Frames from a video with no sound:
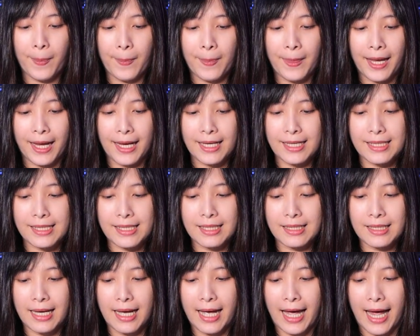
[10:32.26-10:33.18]
there
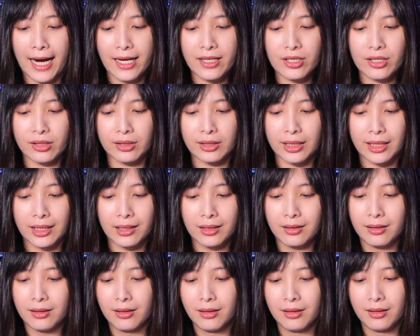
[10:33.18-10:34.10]
is actually
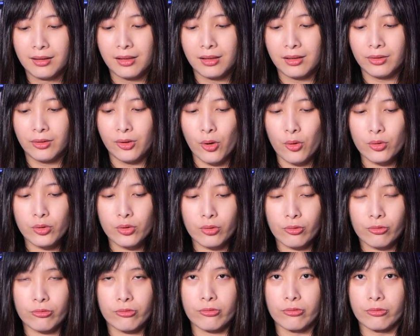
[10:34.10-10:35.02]
no
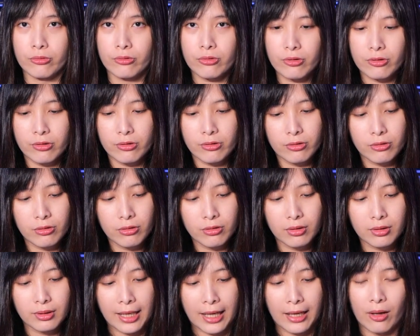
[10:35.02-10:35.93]
screws
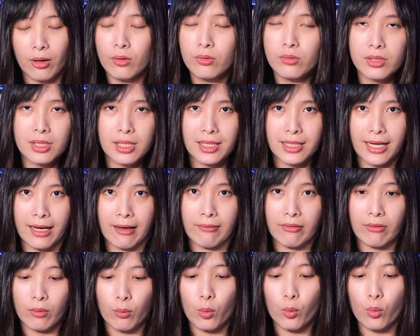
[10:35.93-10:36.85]
that holds it
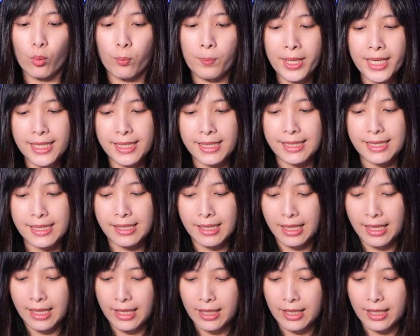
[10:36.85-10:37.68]
down, or pins.